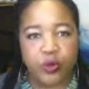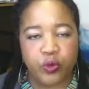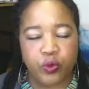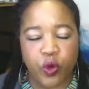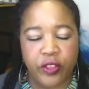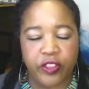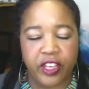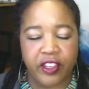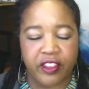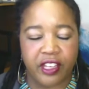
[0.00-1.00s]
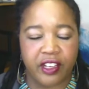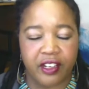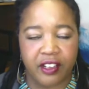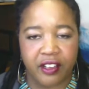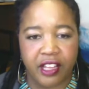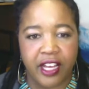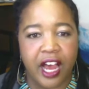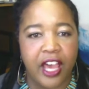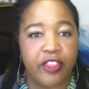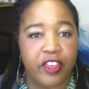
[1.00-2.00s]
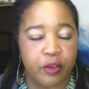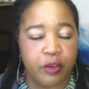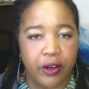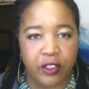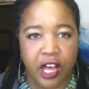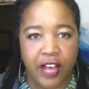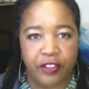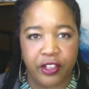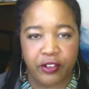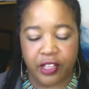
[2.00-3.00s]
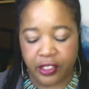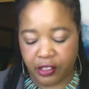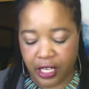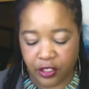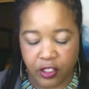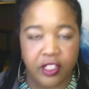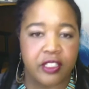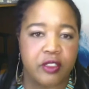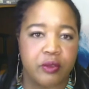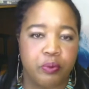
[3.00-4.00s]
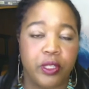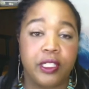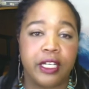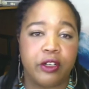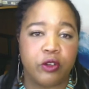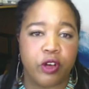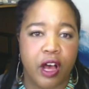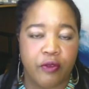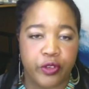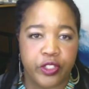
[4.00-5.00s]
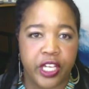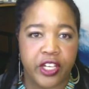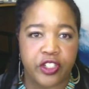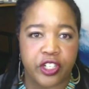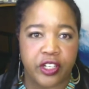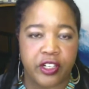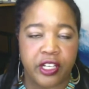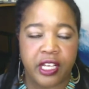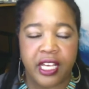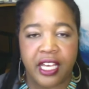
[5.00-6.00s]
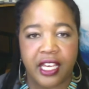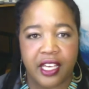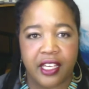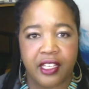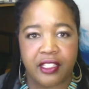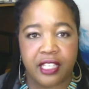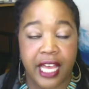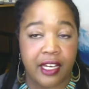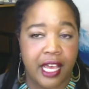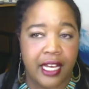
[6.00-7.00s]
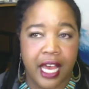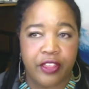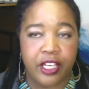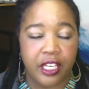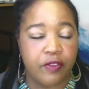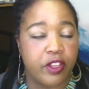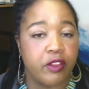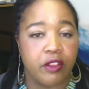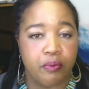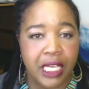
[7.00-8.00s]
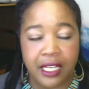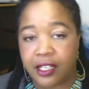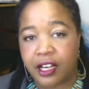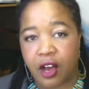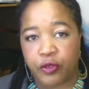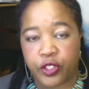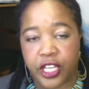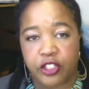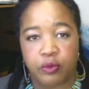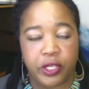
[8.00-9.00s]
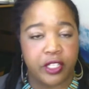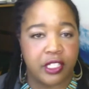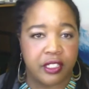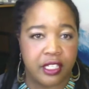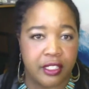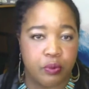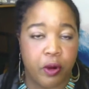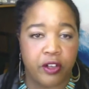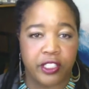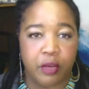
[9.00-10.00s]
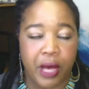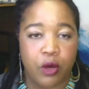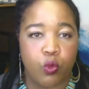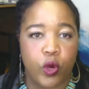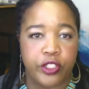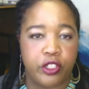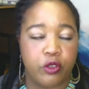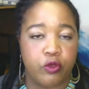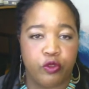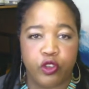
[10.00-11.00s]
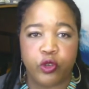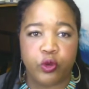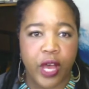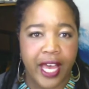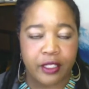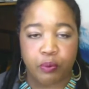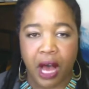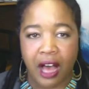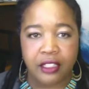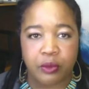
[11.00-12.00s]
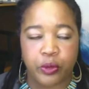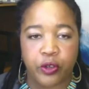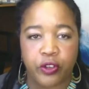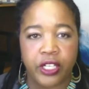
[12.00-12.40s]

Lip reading: one thing that I think about a lot that gets to this political conversation is, and I think even the media conversation, because it's partly about what do you view as possible,